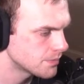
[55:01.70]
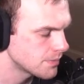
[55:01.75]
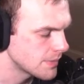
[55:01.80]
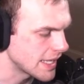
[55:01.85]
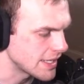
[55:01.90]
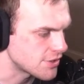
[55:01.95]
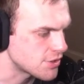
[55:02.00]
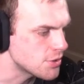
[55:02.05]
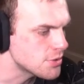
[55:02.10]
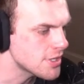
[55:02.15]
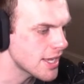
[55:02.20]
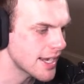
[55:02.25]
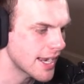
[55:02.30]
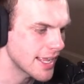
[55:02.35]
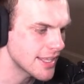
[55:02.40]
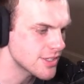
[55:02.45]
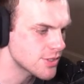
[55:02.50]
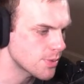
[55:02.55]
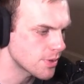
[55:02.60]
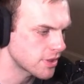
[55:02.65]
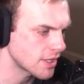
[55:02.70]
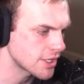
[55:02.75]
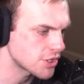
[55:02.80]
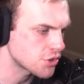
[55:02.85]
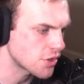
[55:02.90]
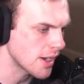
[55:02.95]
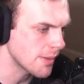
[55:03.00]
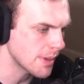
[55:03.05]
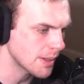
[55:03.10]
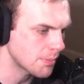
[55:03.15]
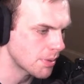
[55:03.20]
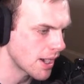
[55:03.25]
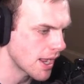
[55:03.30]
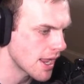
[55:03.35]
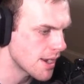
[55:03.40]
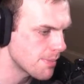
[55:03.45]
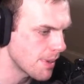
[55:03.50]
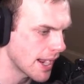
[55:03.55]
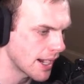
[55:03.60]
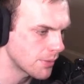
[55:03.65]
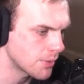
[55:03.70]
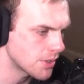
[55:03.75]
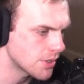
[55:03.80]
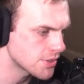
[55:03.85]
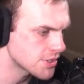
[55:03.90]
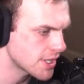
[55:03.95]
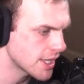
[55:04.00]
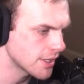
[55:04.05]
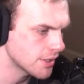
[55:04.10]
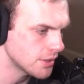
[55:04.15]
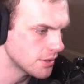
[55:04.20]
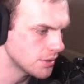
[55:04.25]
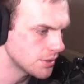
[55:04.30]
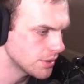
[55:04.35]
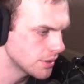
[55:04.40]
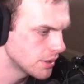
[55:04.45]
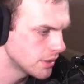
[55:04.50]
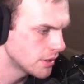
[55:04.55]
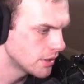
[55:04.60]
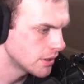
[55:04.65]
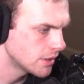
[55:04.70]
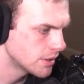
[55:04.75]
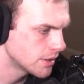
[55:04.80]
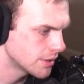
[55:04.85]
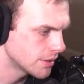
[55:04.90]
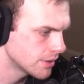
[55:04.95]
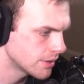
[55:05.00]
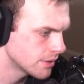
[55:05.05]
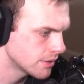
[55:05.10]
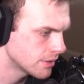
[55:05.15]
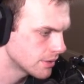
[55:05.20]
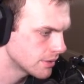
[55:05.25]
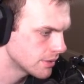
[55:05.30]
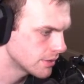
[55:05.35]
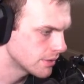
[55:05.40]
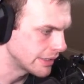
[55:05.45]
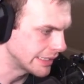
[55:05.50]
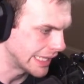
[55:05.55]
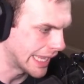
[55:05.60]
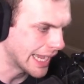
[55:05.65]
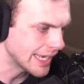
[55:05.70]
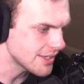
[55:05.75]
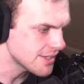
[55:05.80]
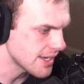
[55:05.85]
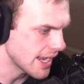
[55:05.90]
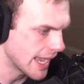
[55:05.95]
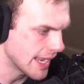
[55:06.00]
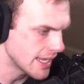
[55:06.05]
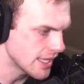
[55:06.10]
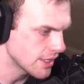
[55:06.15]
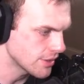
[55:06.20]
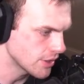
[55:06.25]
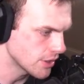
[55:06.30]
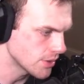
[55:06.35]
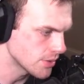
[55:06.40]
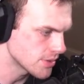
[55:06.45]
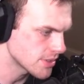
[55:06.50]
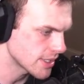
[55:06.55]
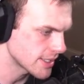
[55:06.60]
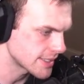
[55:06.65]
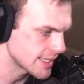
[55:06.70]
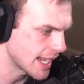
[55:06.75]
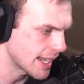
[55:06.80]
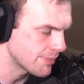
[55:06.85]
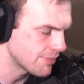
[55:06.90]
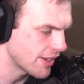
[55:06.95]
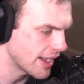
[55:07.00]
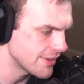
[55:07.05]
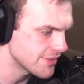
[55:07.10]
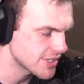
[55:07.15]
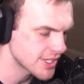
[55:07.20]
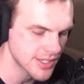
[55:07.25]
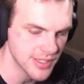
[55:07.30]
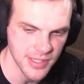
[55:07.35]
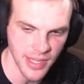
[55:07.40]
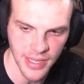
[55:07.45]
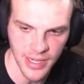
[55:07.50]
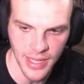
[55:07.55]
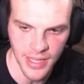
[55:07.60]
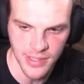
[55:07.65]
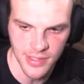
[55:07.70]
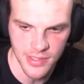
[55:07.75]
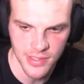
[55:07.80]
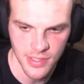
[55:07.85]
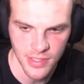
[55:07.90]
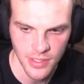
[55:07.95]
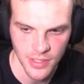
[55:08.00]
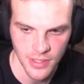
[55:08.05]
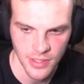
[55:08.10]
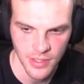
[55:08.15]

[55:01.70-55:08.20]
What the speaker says: Yeah, 2 tight ends with like Trey McBride, Bowers, Kittle. Honestly, any of those like top 5, 6 tight ends.